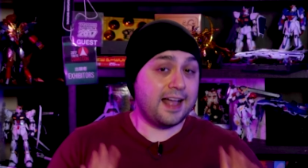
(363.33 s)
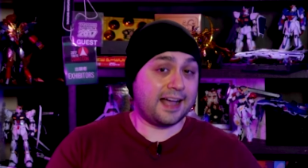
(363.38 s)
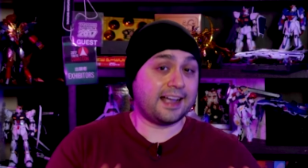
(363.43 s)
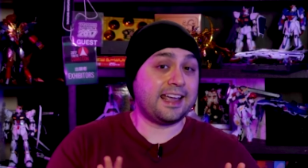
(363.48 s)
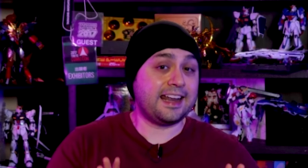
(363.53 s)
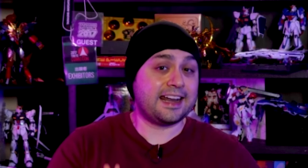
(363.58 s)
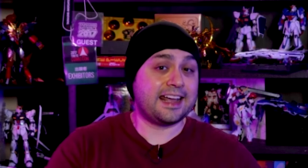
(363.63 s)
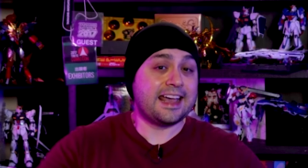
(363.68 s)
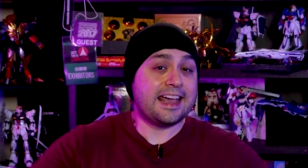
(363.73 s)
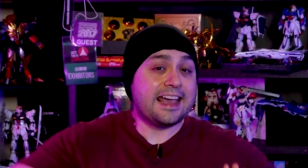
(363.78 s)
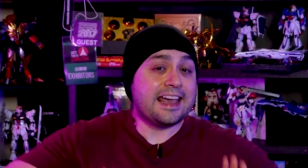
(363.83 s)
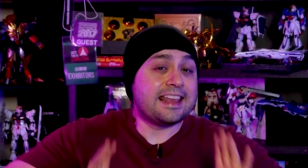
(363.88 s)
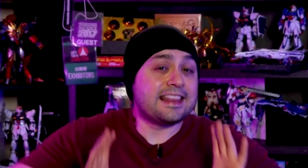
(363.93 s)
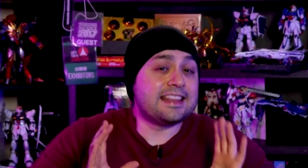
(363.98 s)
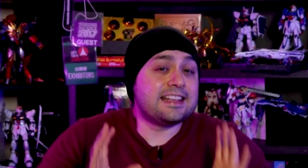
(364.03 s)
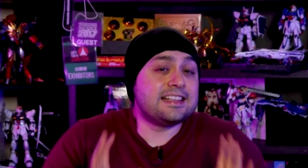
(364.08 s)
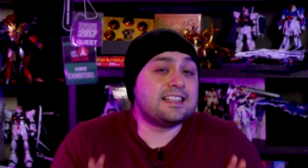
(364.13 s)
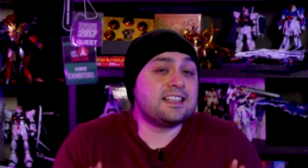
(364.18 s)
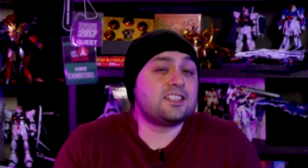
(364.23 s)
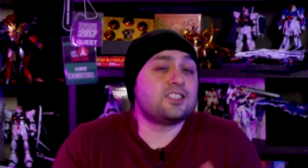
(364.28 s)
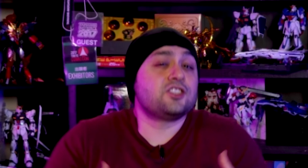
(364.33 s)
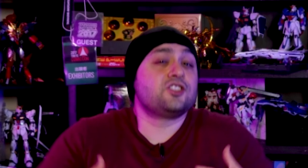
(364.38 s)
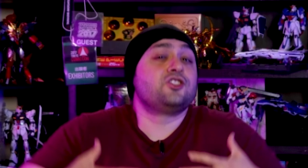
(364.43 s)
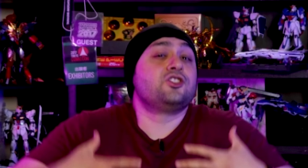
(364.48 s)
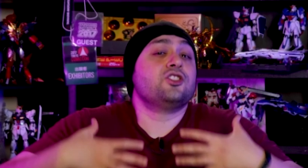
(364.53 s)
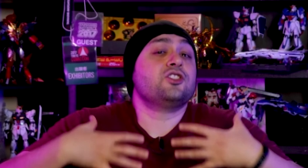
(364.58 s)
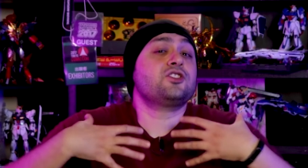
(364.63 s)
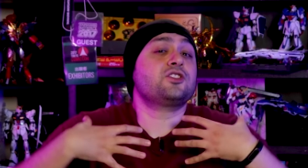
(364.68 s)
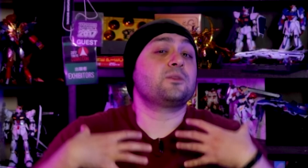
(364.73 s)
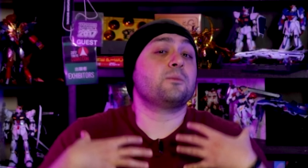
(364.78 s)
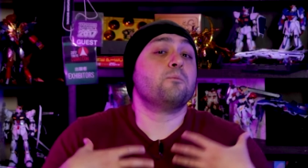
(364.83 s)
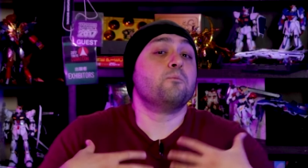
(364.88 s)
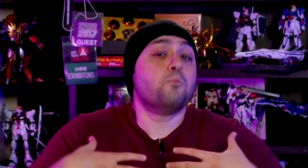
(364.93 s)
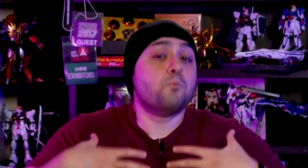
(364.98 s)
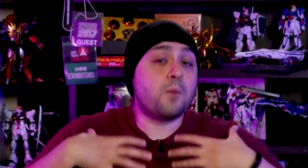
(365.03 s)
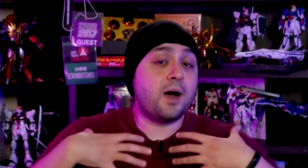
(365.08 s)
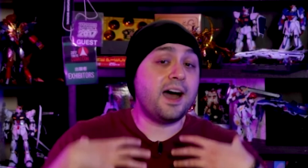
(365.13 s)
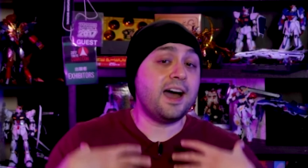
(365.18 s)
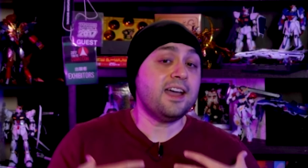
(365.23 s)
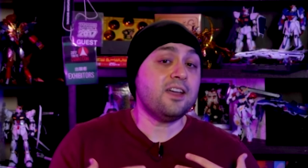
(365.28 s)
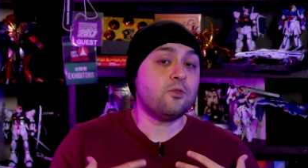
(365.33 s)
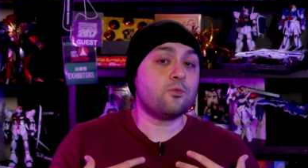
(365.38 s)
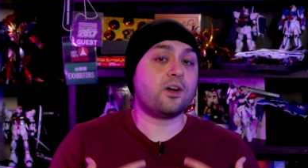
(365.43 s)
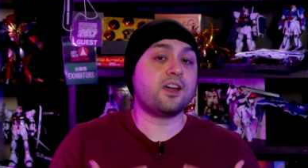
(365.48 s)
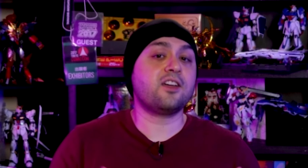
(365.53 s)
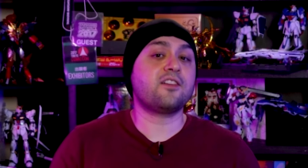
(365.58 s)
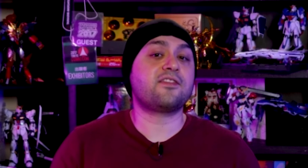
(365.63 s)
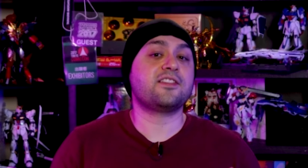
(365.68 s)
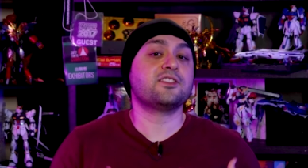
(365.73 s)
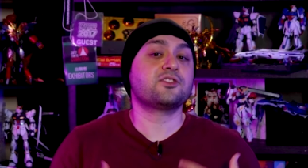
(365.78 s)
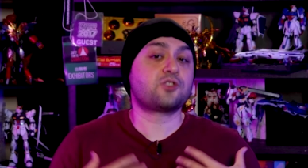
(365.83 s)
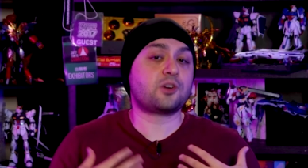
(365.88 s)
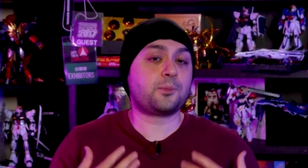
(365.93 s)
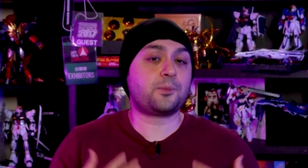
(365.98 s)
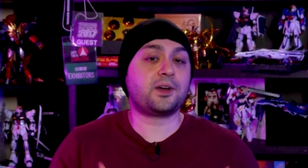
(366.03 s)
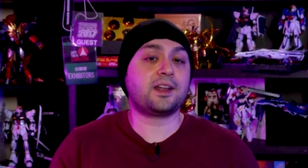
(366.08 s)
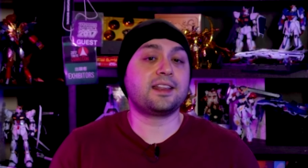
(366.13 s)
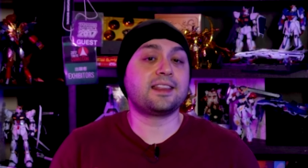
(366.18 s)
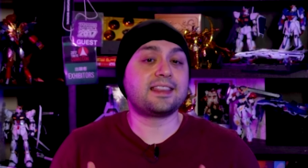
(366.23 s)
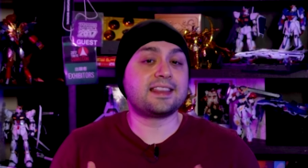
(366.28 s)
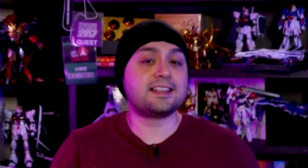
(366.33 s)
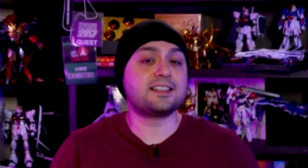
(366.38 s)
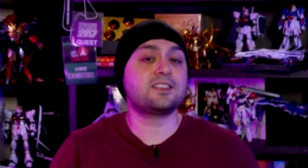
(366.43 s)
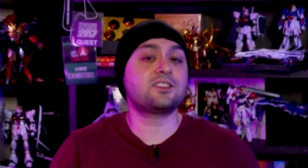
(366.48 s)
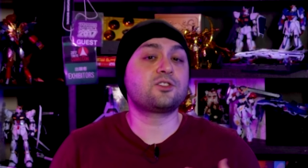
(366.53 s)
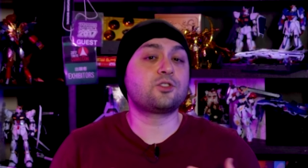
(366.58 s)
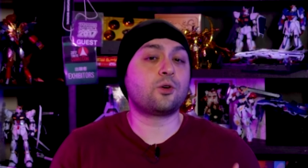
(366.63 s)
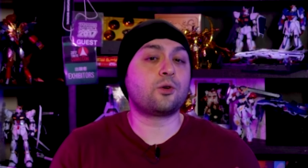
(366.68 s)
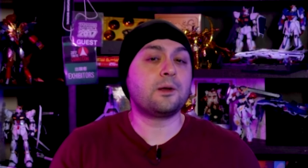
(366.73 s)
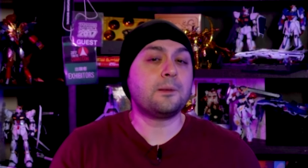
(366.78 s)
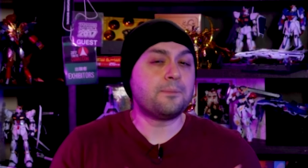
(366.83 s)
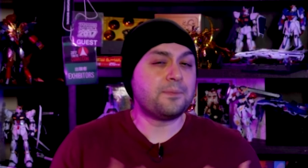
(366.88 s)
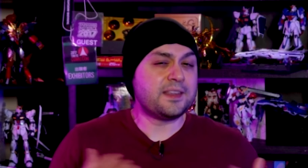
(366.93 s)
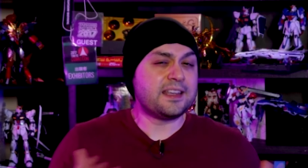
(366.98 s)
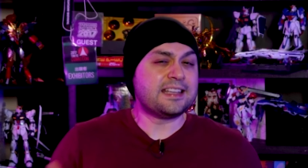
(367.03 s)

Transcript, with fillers: Again, this is just my way of interpreting this story